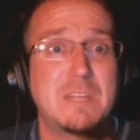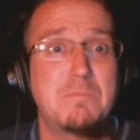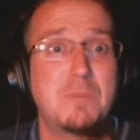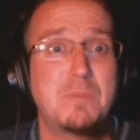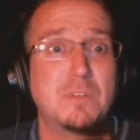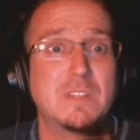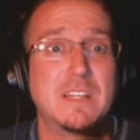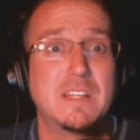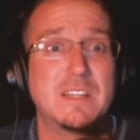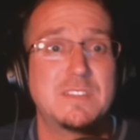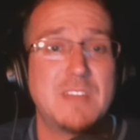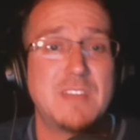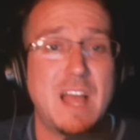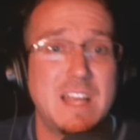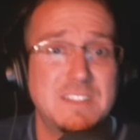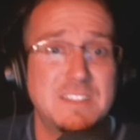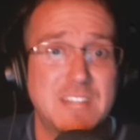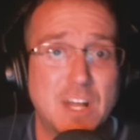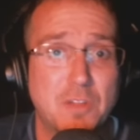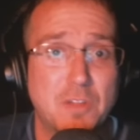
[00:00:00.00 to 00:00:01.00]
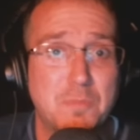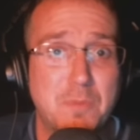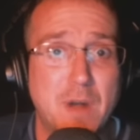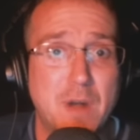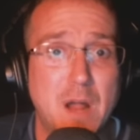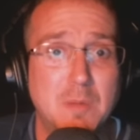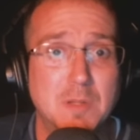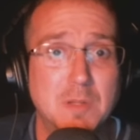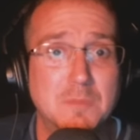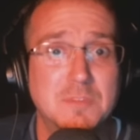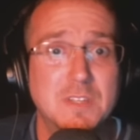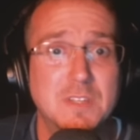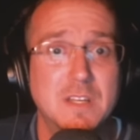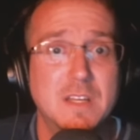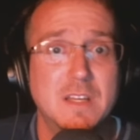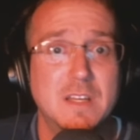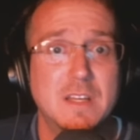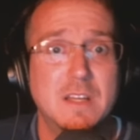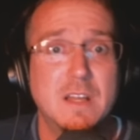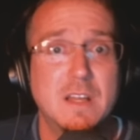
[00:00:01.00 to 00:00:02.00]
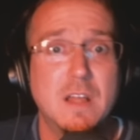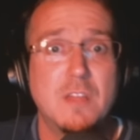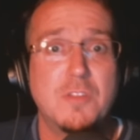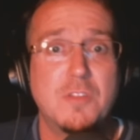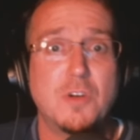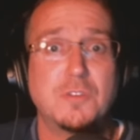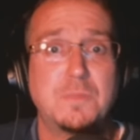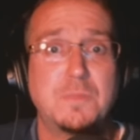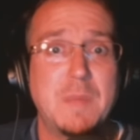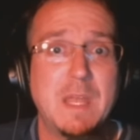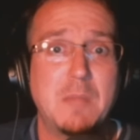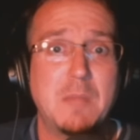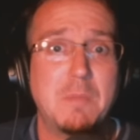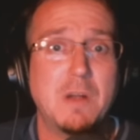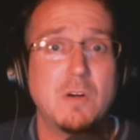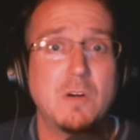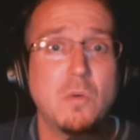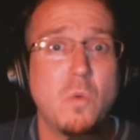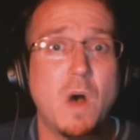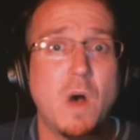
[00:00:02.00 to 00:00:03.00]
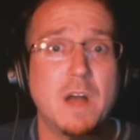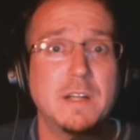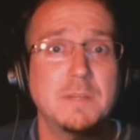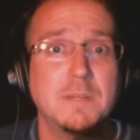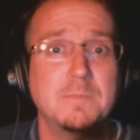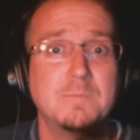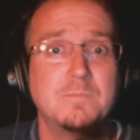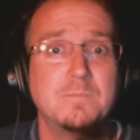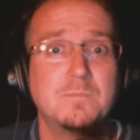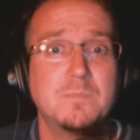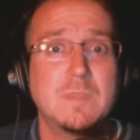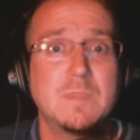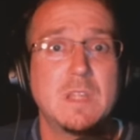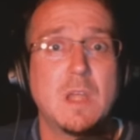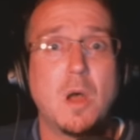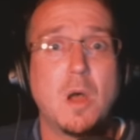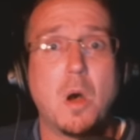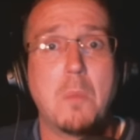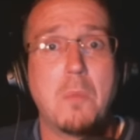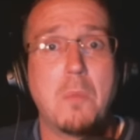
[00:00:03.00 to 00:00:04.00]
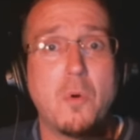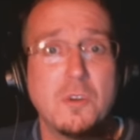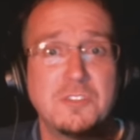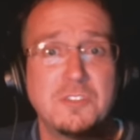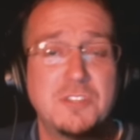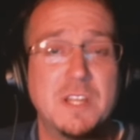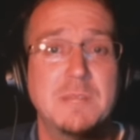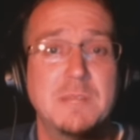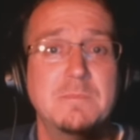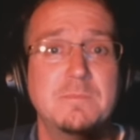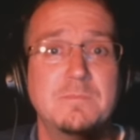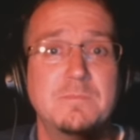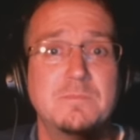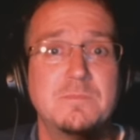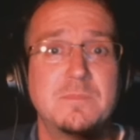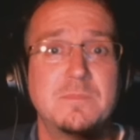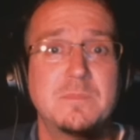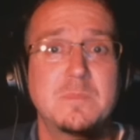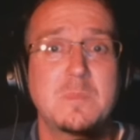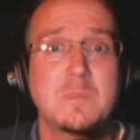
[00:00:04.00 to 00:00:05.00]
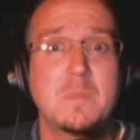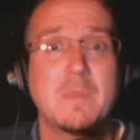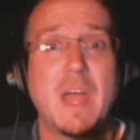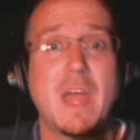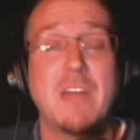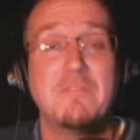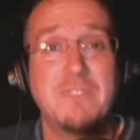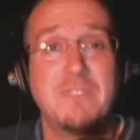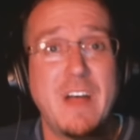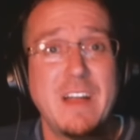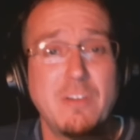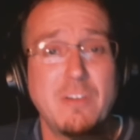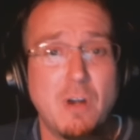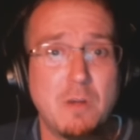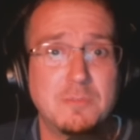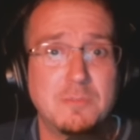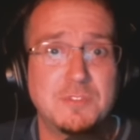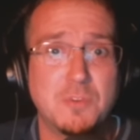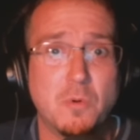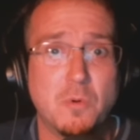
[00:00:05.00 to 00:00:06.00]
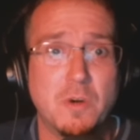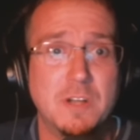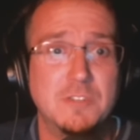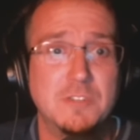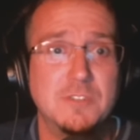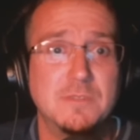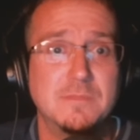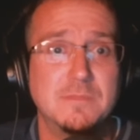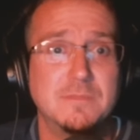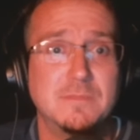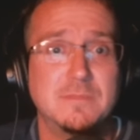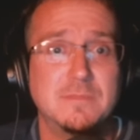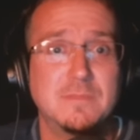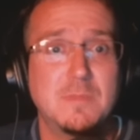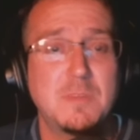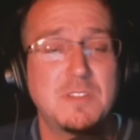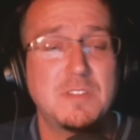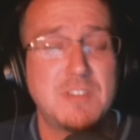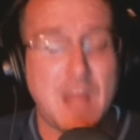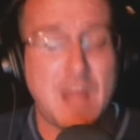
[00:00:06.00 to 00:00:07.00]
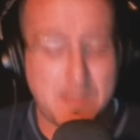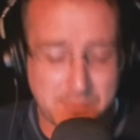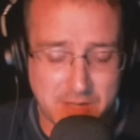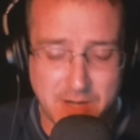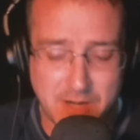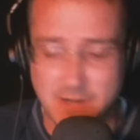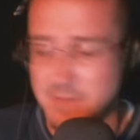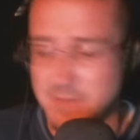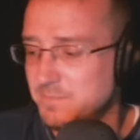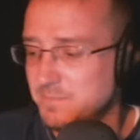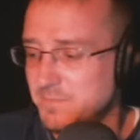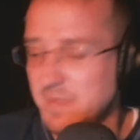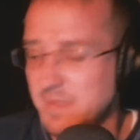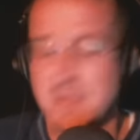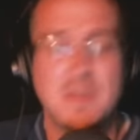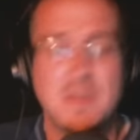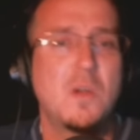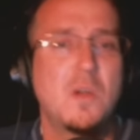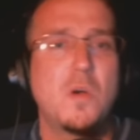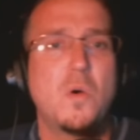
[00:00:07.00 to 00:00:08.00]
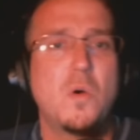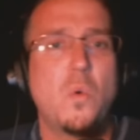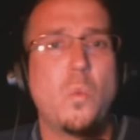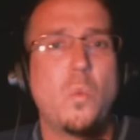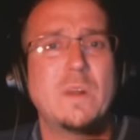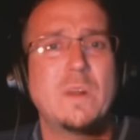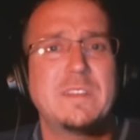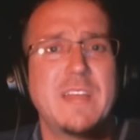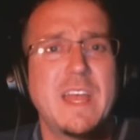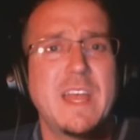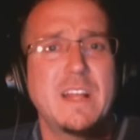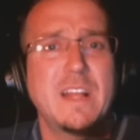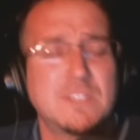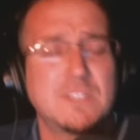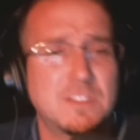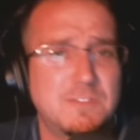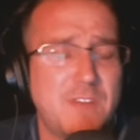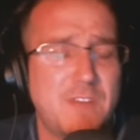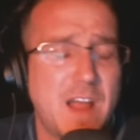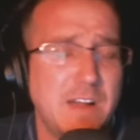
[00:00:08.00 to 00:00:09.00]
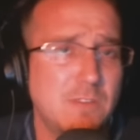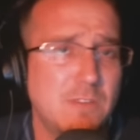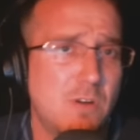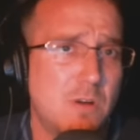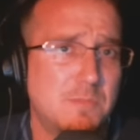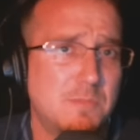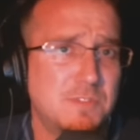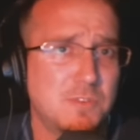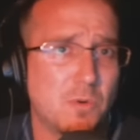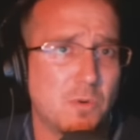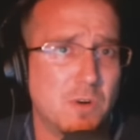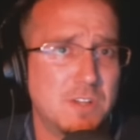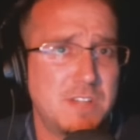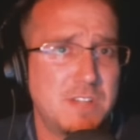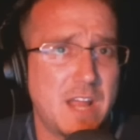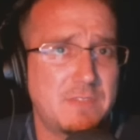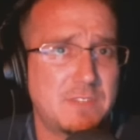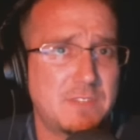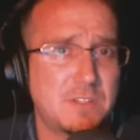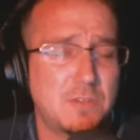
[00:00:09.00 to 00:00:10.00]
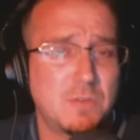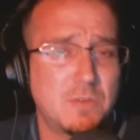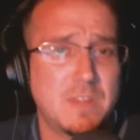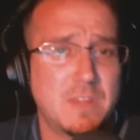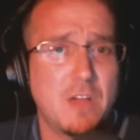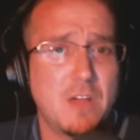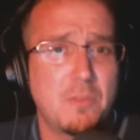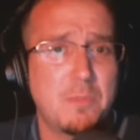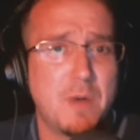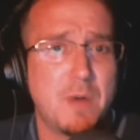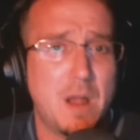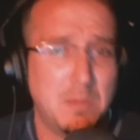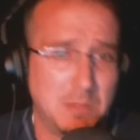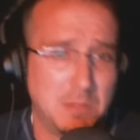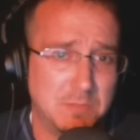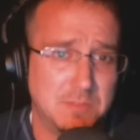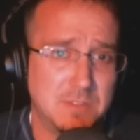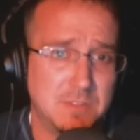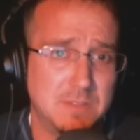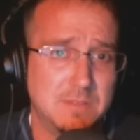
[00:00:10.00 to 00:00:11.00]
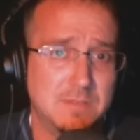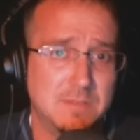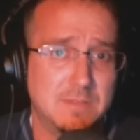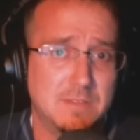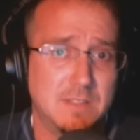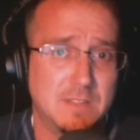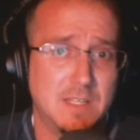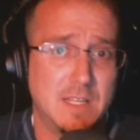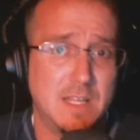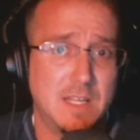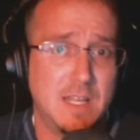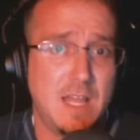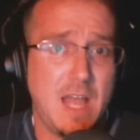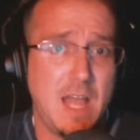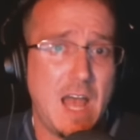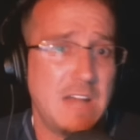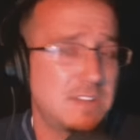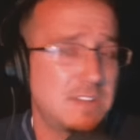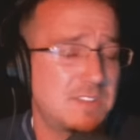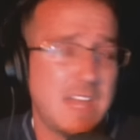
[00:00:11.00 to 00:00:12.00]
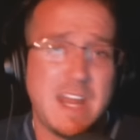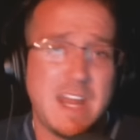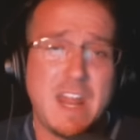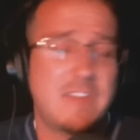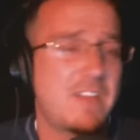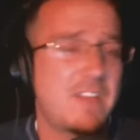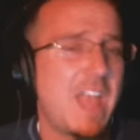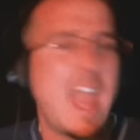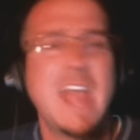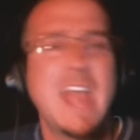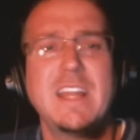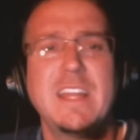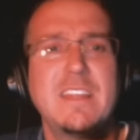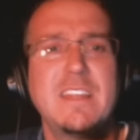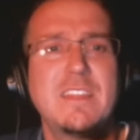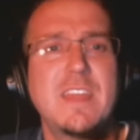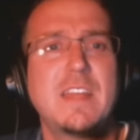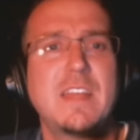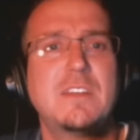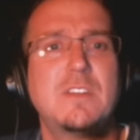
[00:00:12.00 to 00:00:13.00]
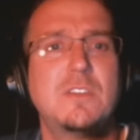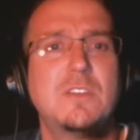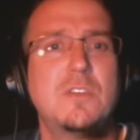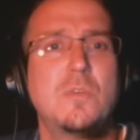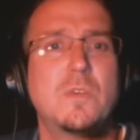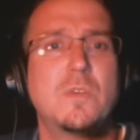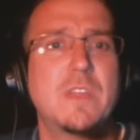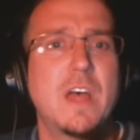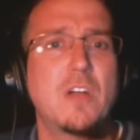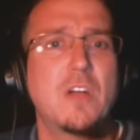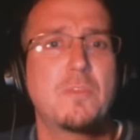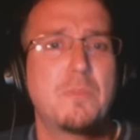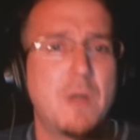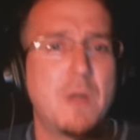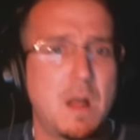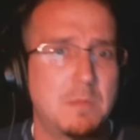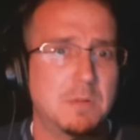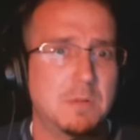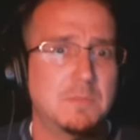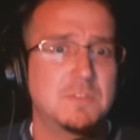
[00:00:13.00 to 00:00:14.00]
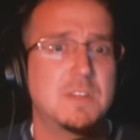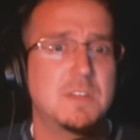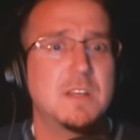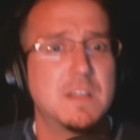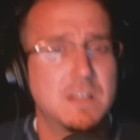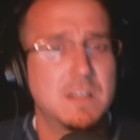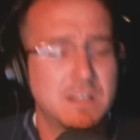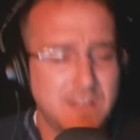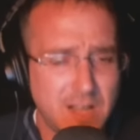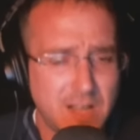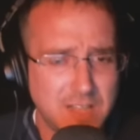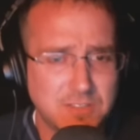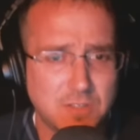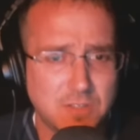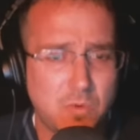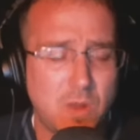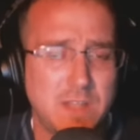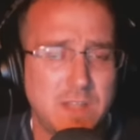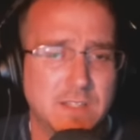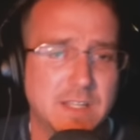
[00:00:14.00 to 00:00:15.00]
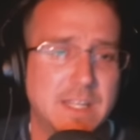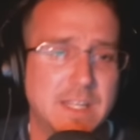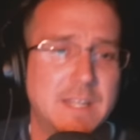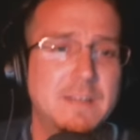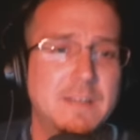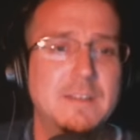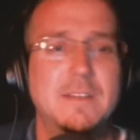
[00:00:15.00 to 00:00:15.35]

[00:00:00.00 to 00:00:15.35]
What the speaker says: politicized health problems, those being marijuana, abortion, and firearm storage. Let me stop there. What the hell does firearm storage have to do with health problems? How does that have anything to do with health problems? Consequently,